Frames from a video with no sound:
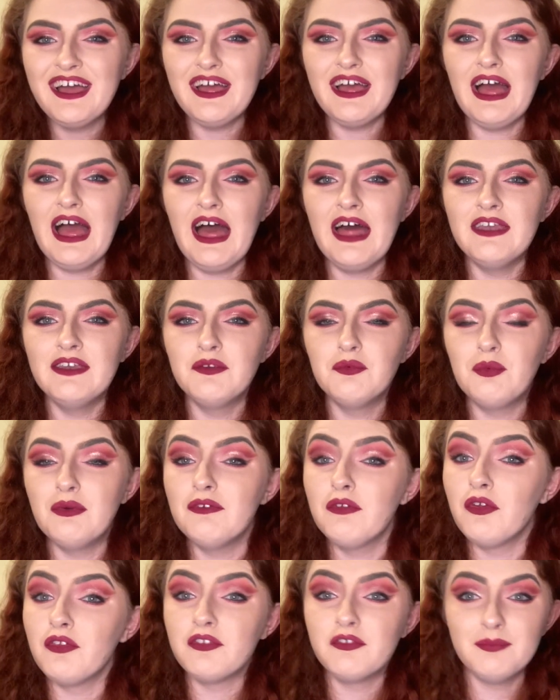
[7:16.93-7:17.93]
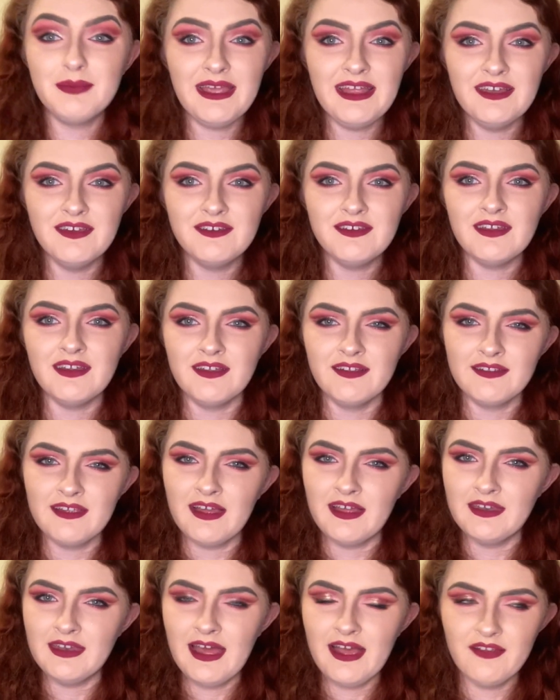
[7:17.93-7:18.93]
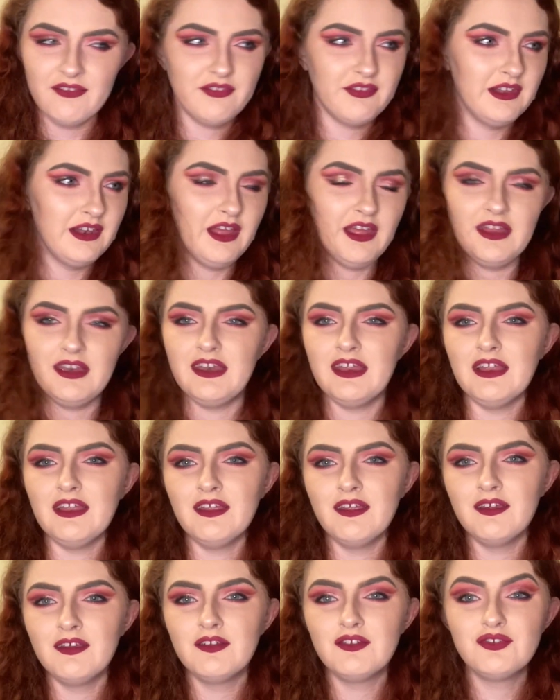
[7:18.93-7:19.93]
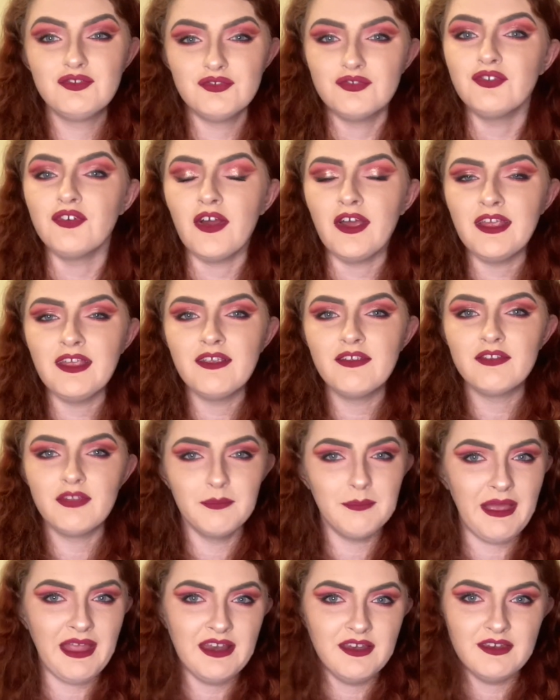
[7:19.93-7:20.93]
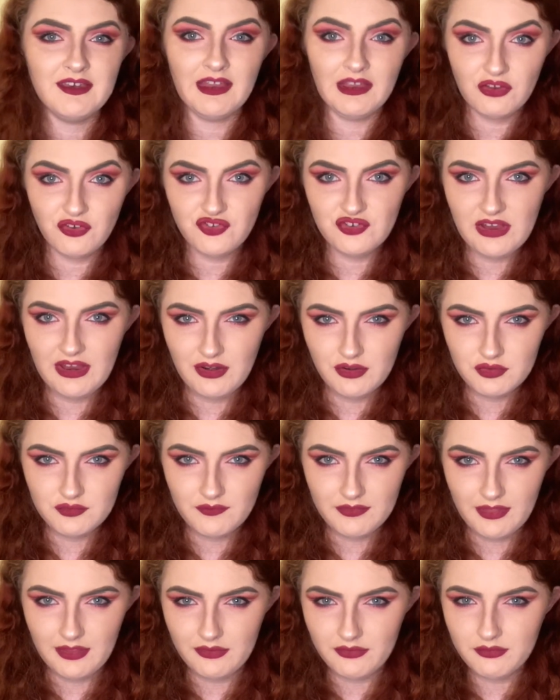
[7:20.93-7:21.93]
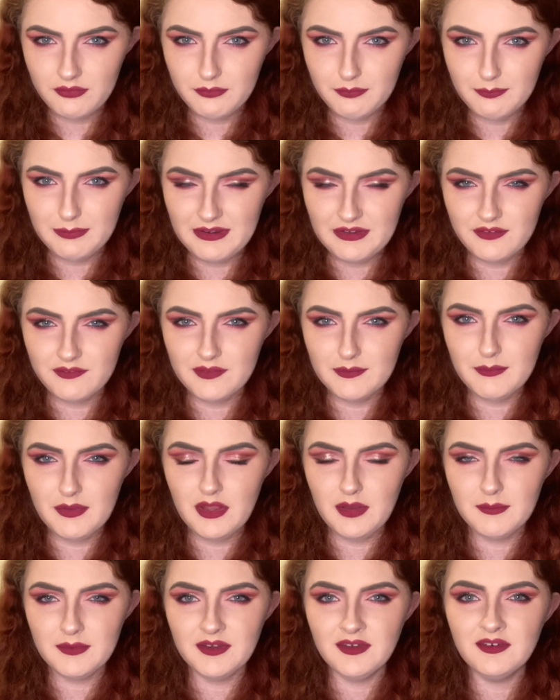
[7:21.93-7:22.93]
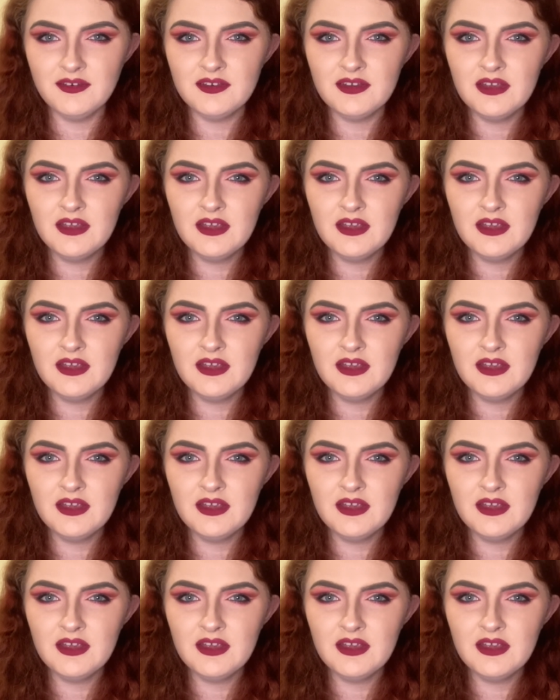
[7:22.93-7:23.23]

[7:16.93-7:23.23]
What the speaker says: and with lots of paintings, and as the lightning strikes, the paintings change for that split of a moment,